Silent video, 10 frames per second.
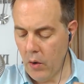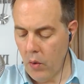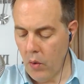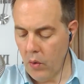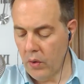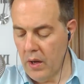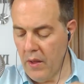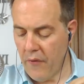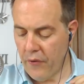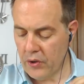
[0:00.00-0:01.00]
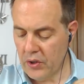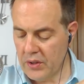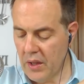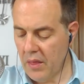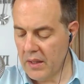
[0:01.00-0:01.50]
or
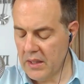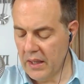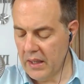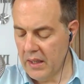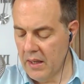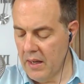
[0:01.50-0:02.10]
photosynthetic